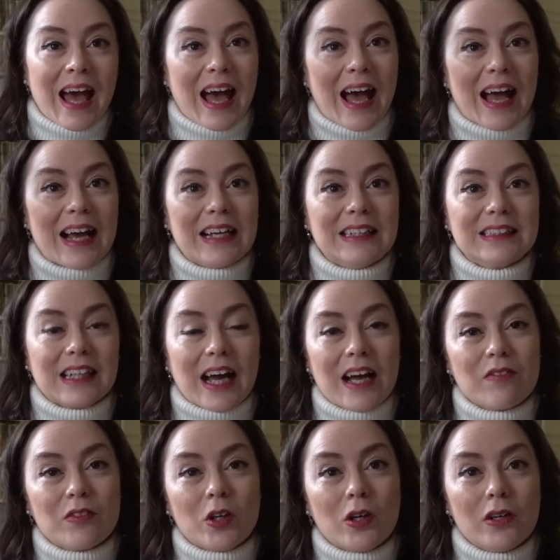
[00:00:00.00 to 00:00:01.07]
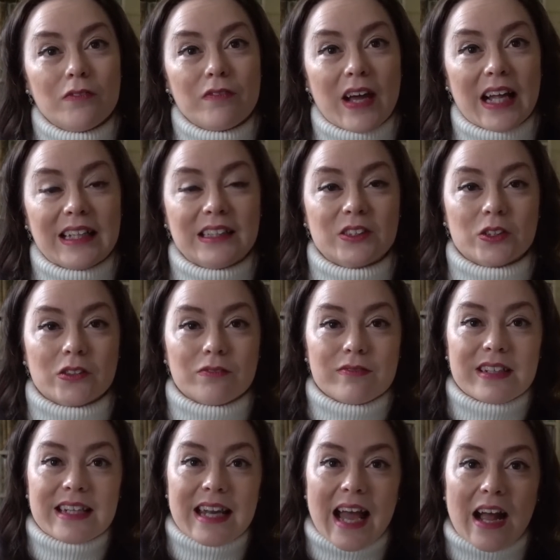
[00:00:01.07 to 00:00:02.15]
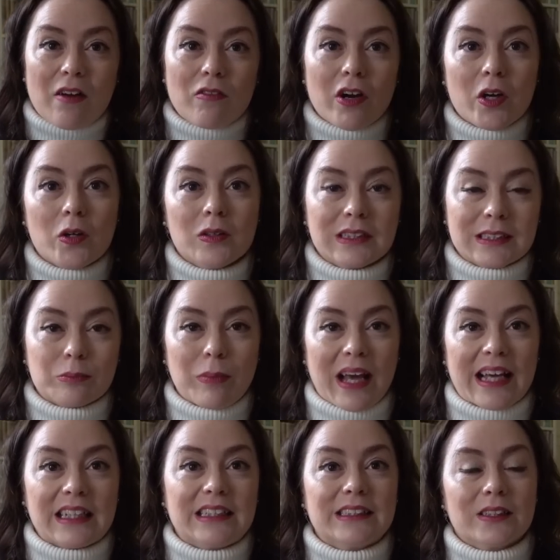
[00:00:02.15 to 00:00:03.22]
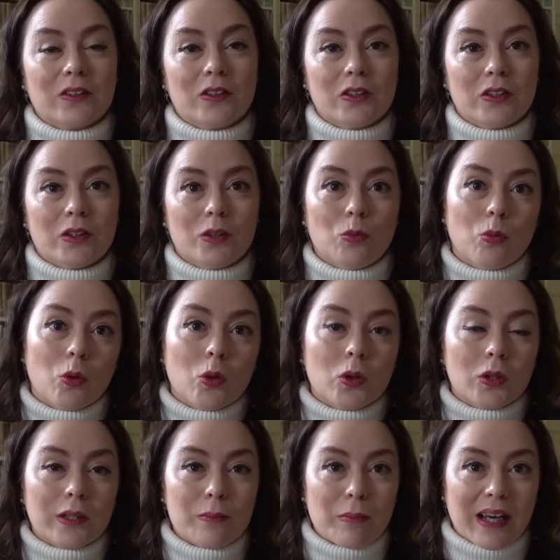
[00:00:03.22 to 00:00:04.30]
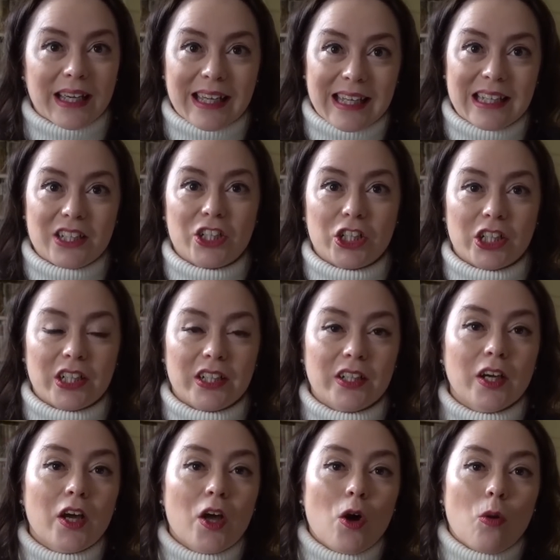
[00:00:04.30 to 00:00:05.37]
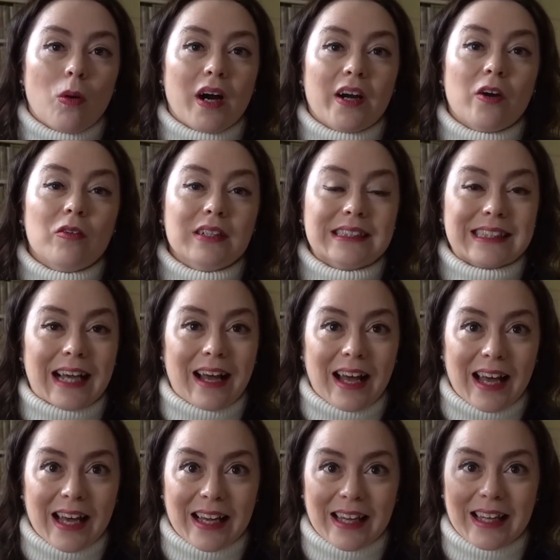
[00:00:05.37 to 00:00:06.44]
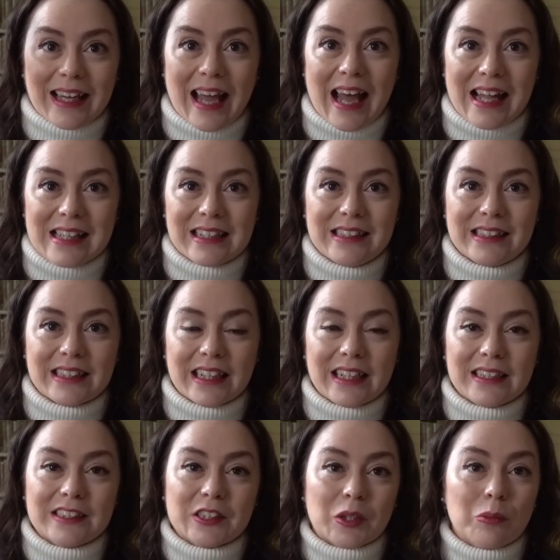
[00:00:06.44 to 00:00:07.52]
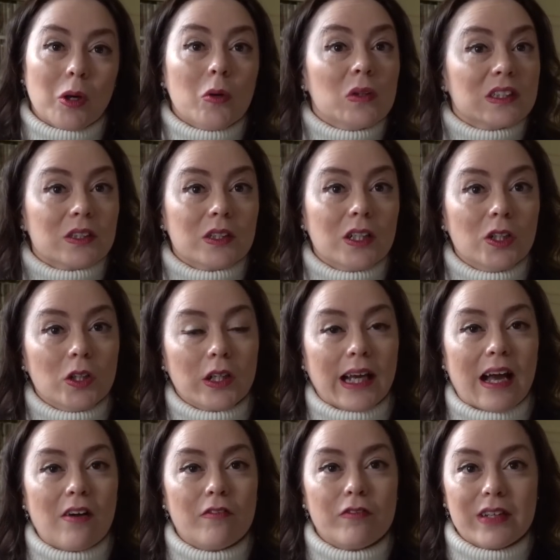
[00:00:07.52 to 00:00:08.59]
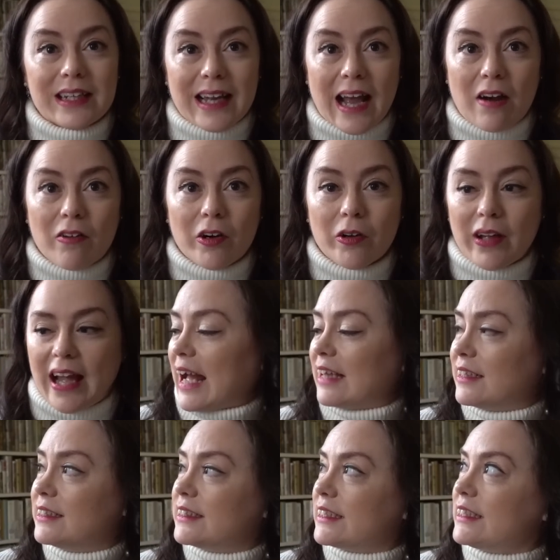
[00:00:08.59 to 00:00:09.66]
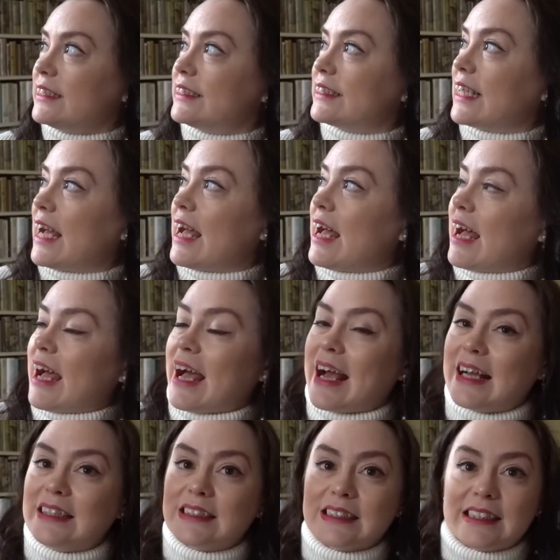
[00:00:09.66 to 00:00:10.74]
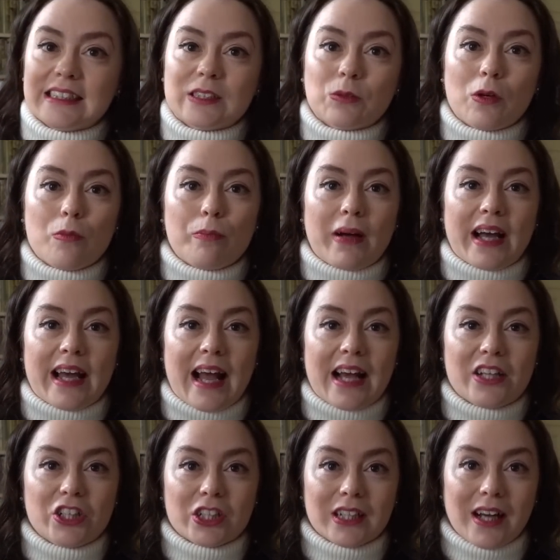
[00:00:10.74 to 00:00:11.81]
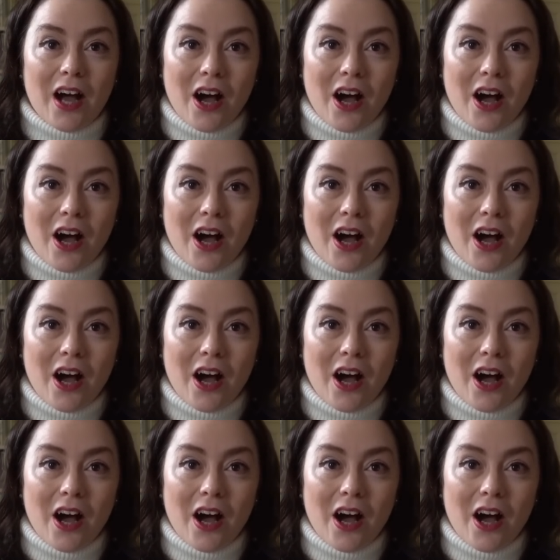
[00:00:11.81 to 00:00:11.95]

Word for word: And I've got a fairly sort of narrow space on the wall in my kitchen where I always hang a calendar. So I'm always on the lookout for narrow calendars. And this one by Angela